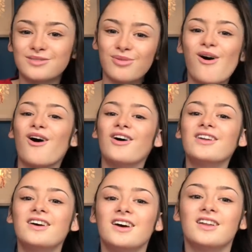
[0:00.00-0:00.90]
put on
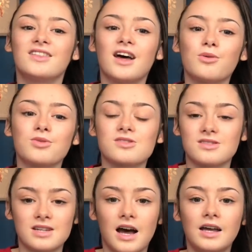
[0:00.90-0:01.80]
that
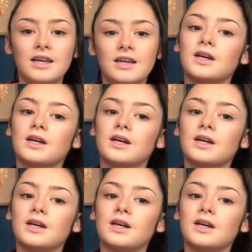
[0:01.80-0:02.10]
wasn't tight.